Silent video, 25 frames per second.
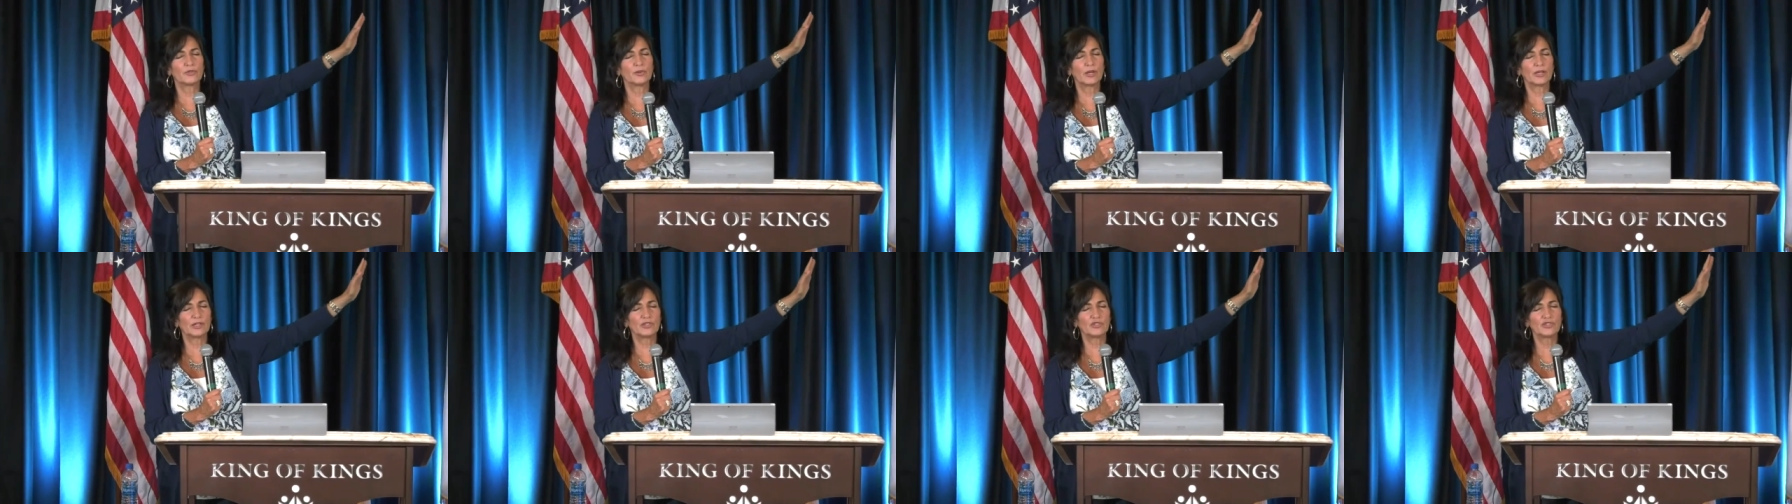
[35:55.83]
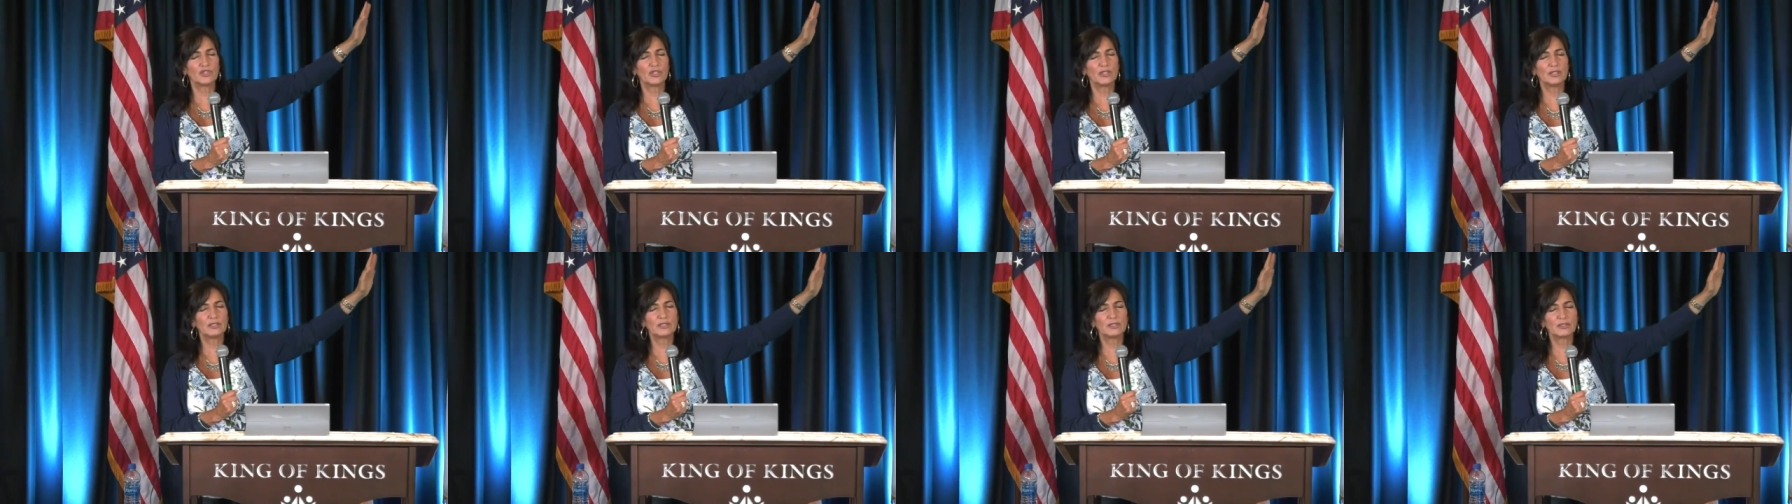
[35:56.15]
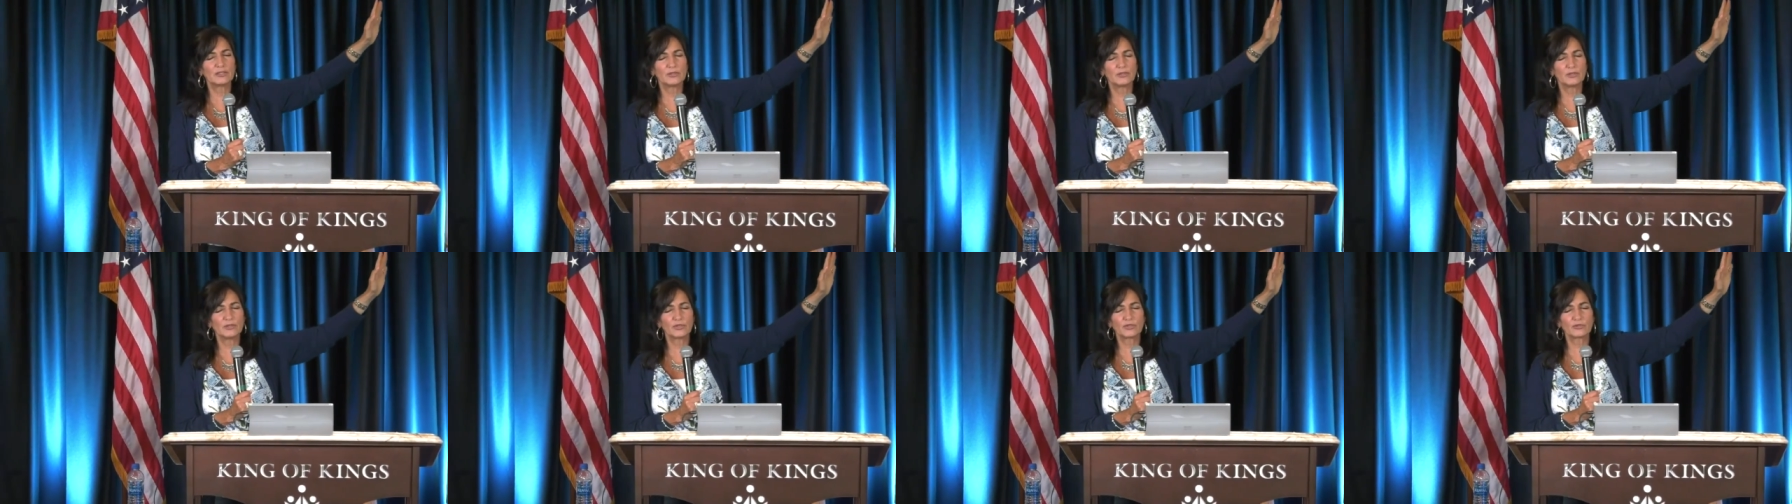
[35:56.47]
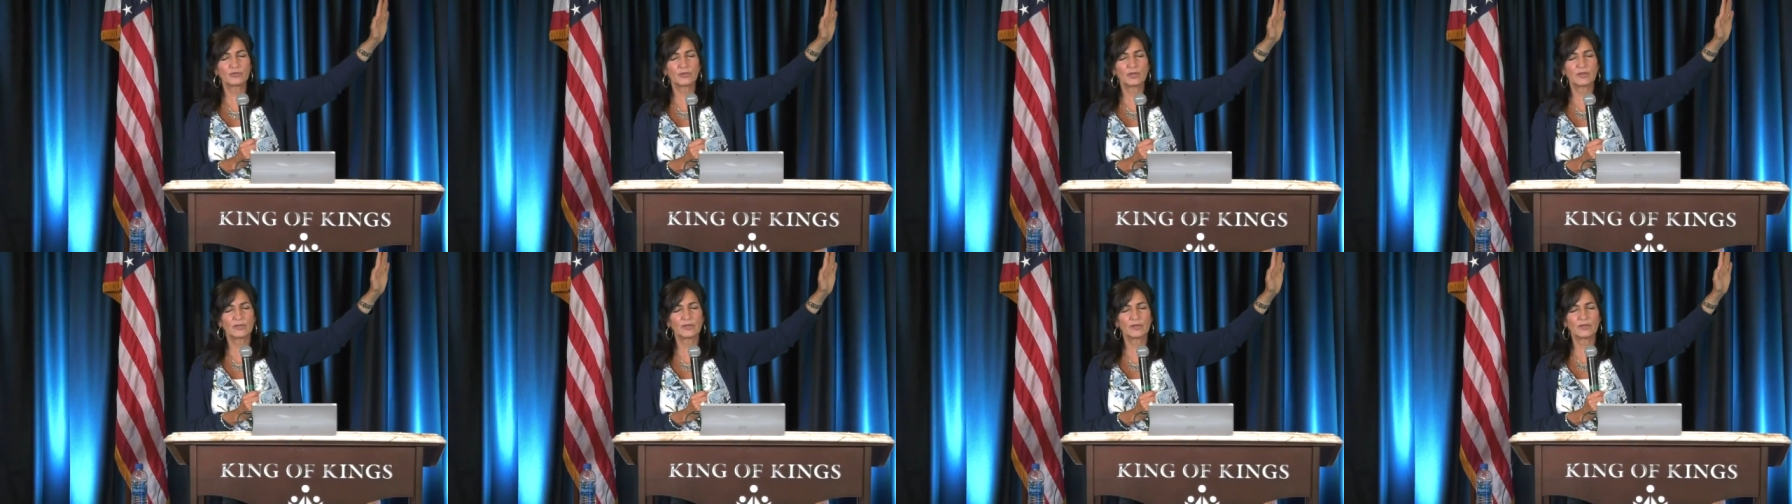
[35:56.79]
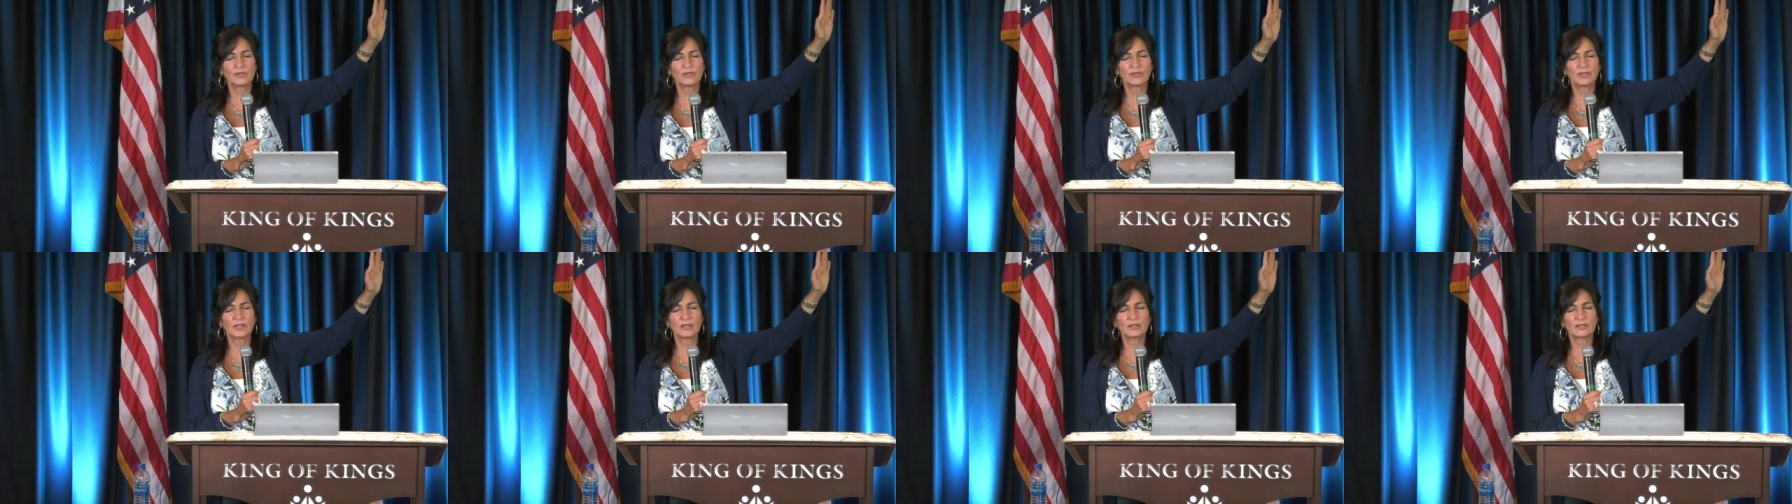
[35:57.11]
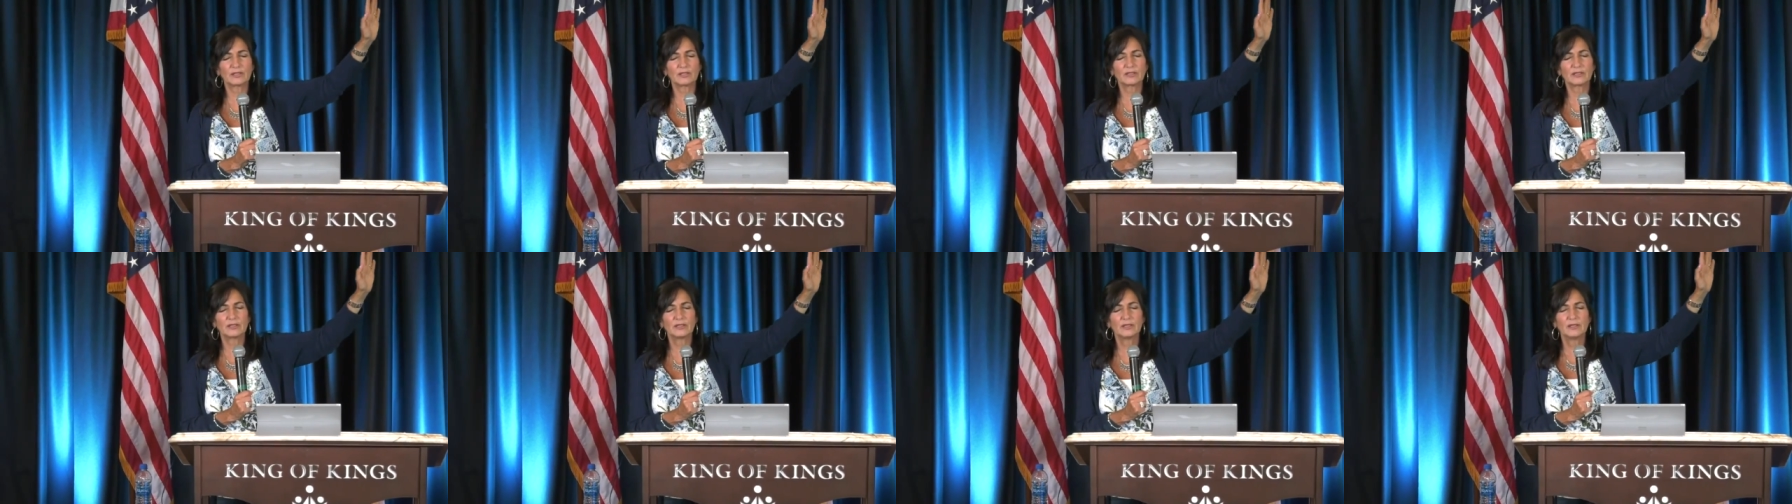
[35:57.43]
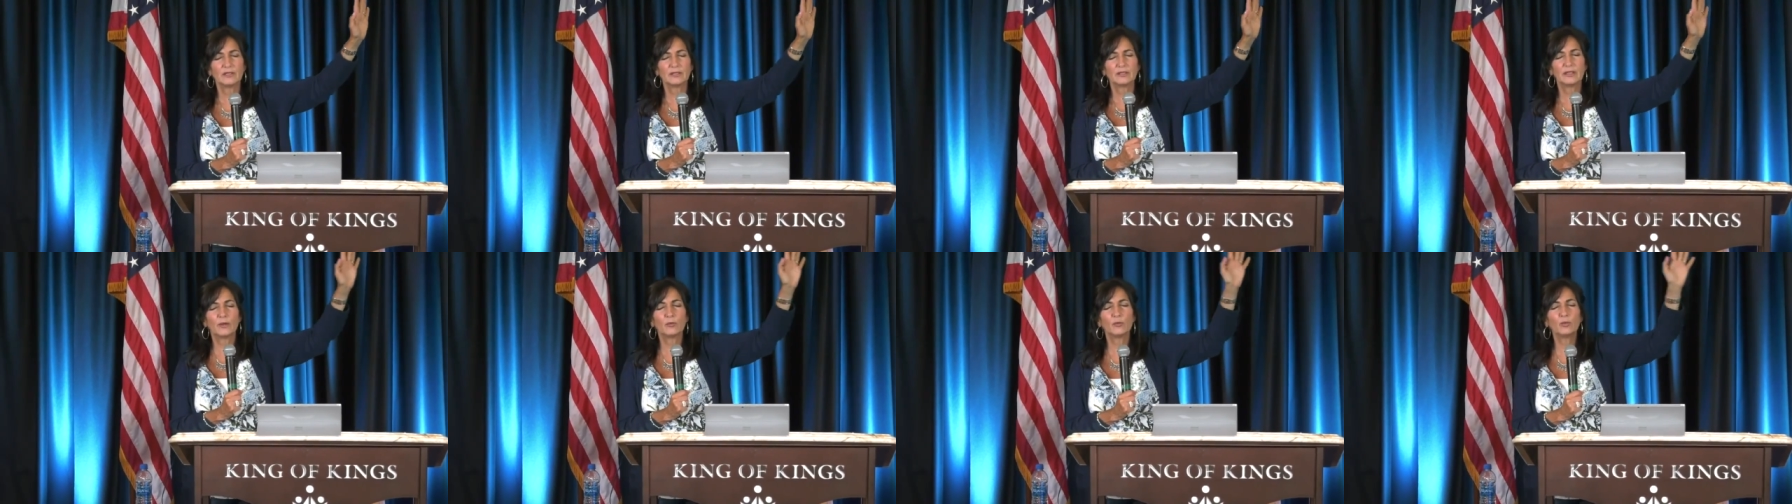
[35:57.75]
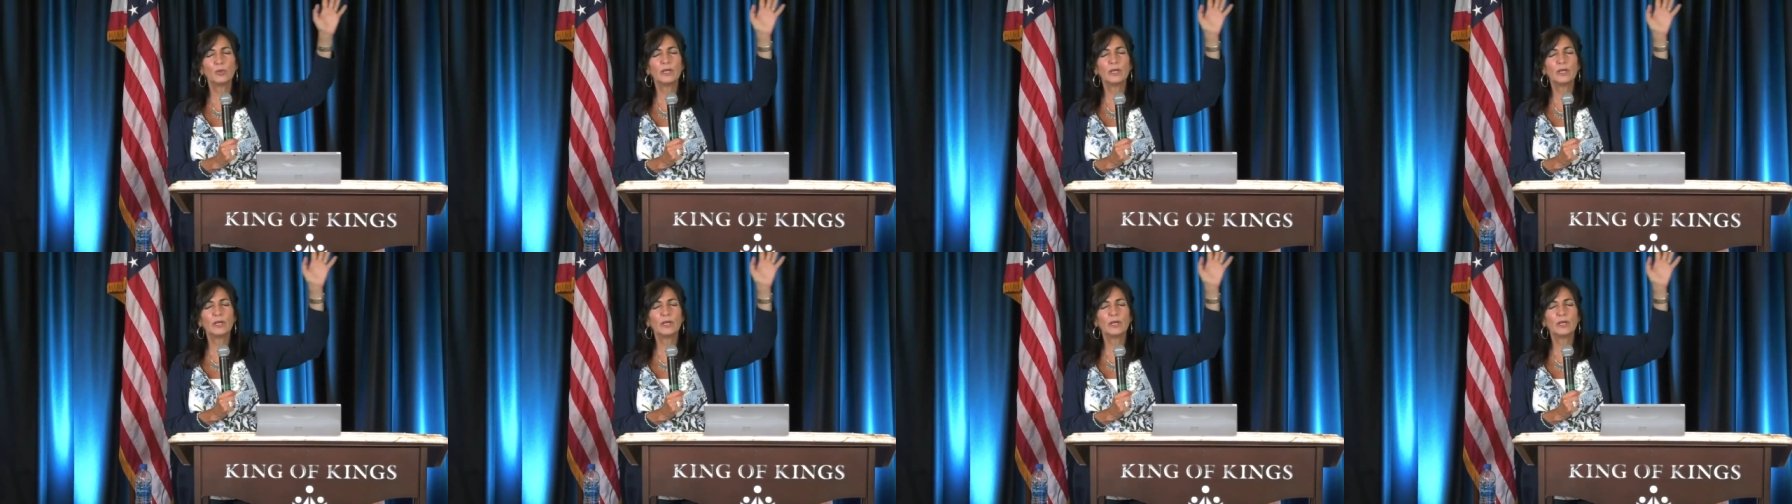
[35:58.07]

through Christ Jesus who strengthens us.